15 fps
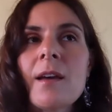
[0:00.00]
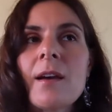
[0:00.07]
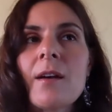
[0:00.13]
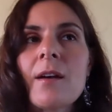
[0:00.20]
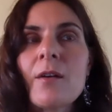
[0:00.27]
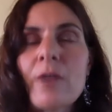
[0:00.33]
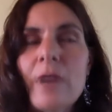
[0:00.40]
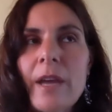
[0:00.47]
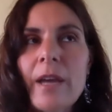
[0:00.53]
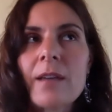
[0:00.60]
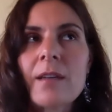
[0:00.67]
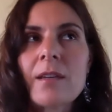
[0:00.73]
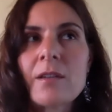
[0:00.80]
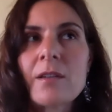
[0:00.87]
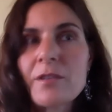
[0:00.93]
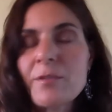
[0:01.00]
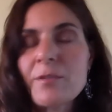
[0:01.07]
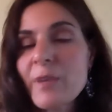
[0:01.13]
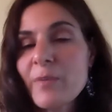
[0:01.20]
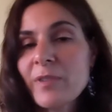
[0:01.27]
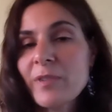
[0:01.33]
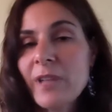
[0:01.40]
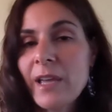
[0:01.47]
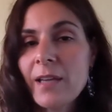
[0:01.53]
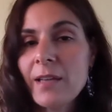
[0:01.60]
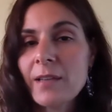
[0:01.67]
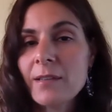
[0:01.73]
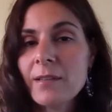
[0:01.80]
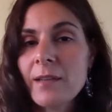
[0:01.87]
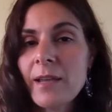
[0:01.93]
okay, here's my
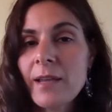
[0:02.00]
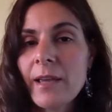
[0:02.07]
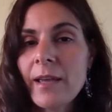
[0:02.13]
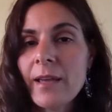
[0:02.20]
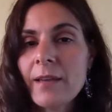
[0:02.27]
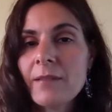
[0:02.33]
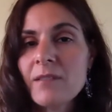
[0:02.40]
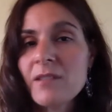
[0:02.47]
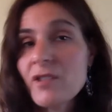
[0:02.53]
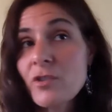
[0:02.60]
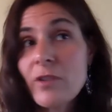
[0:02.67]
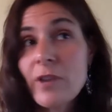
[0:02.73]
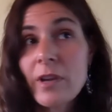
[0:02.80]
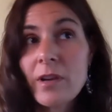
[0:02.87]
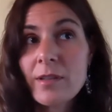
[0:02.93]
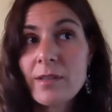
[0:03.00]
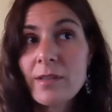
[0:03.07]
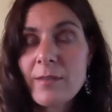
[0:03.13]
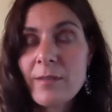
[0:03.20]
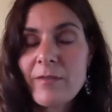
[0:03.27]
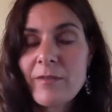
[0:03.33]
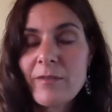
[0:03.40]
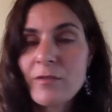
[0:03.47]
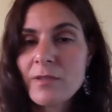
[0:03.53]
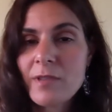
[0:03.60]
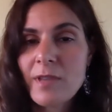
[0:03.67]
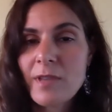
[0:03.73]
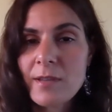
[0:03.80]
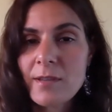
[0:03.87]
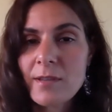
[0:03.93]
plan, and sure, I got some of those
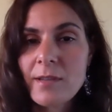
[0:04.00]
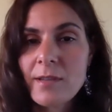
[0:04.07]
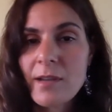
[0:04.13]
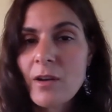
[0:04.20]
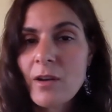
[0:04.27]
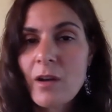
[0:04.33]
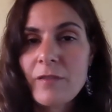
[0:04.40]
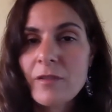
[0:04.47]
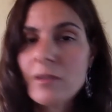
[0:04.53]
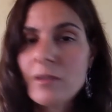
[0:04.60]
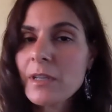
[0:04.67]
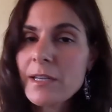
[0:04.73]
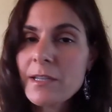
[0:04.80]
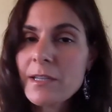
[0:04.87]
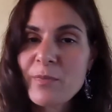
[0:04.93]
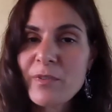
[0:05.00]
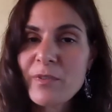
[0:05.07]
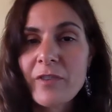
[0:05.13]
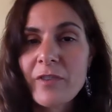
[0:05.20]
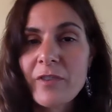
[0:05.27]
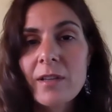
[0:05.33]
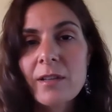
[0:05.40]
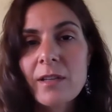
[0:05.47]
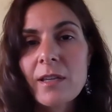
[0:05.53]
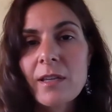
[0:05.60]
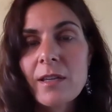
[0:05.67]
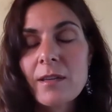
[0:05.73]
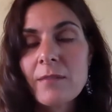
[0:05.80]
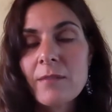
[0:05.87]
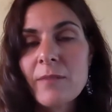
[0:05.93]
things done off the list, but
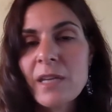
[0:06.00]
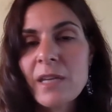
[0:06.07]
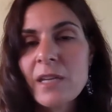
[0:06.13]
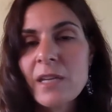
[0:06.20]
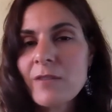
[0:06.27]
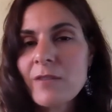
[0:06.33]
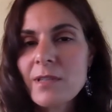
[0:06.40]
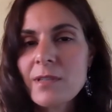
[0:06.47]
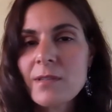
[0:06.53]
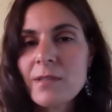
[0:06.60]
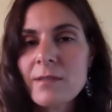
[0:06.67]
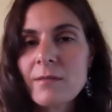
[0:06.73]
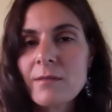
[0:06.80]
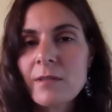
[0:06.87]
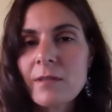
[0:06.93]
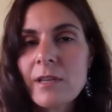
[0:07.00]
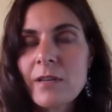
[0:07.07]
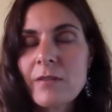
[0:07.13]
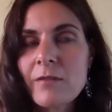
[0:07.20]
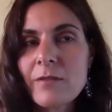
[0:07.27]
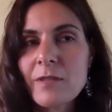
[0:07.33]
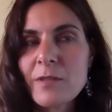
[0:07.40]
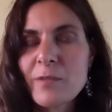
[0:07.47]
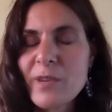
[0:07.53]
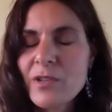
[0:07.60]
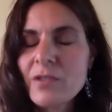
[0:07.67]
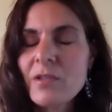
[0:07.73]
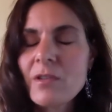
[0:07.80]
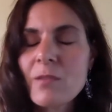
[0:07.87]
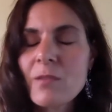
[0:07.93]
frankly, many of us live,
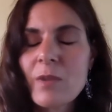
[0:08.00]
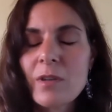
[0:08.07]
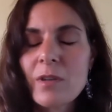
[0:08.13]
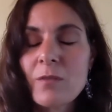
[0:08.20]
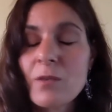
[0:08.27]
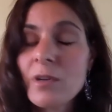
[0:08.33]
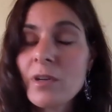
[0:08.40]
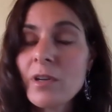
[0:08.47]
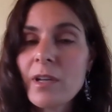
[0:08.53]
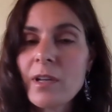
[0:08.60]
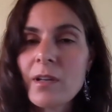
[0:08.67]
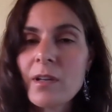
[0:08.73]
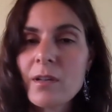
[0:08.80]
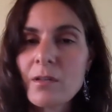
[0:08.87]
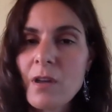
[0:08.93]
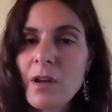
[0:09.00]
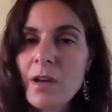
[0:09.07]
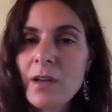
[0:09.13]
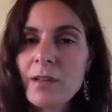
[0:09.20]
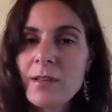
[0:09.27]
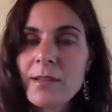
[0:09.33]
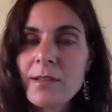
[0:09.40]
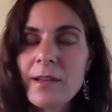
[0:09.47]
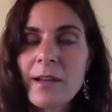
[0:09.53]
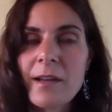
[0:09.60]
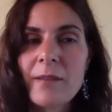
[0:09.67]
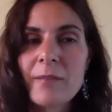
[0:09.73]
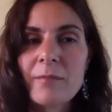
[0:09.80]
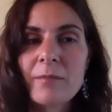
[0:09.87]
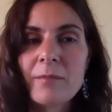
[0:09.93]
especially when you're working a lot,
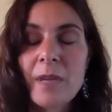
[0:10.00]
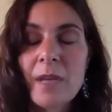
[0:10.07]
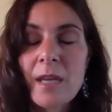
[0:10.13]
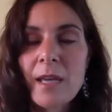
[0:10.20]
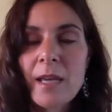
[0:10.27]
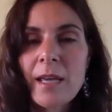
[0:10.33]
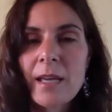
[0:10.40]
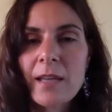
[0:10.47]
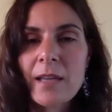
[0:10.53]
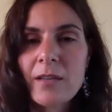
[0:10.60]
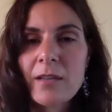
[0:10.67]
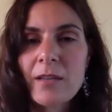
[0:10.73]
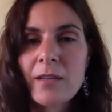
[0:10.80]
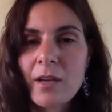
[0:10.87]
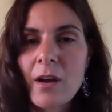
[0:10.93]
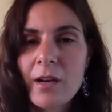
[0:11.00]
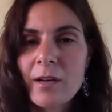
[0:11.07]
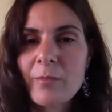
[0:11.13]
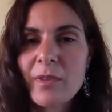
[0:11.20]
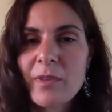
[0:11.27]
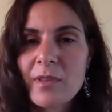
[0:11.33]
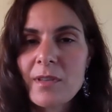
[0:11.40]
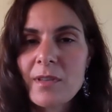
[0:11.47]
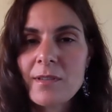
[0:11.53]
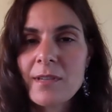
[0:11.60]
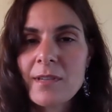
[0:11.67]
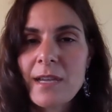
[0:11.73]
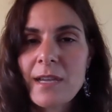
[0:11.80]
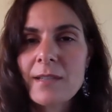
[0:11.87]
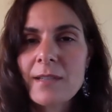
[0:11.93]
and you get caught up in this
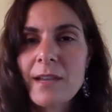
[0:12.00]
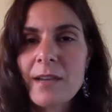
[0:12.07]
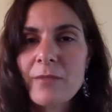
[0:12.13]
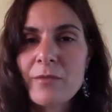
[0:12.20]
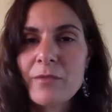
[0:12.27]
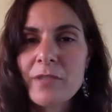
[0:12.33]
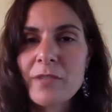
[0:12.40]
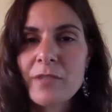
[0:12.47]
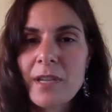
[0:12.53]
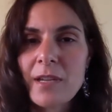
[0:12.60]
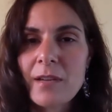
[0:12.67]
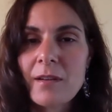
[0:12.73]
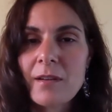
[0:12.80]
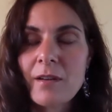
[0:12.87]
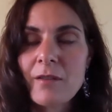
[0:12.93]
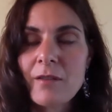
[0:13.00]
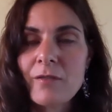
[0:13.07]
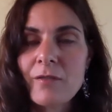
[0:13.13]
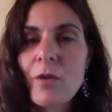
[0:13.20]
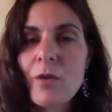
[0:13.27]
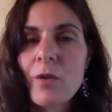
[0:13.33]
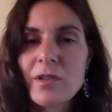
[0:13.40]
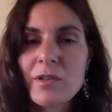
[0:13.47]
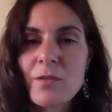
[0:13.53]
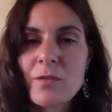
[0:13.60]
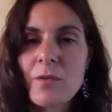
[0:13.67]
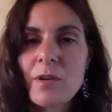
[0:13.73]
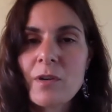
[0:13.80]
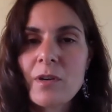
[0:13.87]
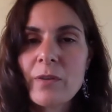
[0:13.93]
day-to-day routine of going
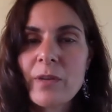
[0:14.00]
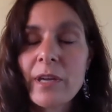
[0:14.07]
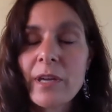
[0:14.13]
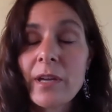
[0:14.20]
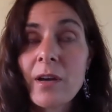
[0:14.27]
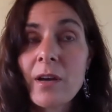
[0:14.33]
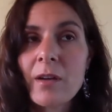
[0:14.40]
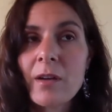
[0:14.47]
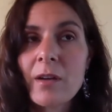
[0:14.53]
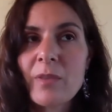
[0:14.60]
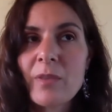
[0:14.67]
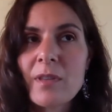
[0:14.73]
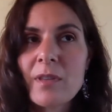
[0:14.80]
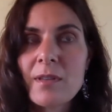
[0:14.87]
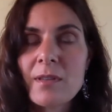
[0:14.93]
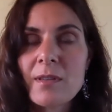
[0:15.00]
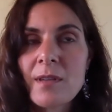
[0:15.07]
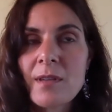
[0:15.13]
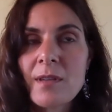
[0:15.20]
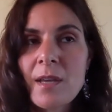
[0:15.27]
to work. We get caught up in this